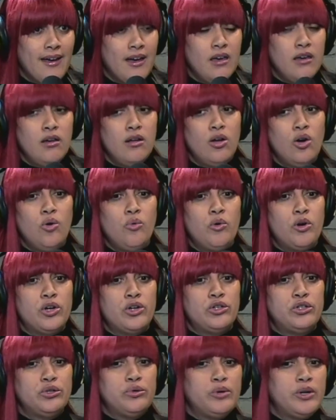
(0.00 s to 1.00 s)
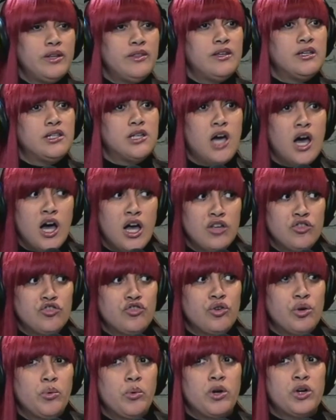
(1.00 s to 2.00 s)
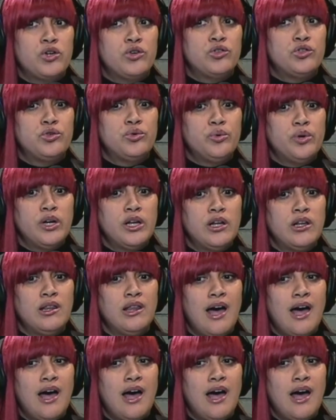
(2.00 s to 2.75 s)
where you're doing the tantra, where you're doing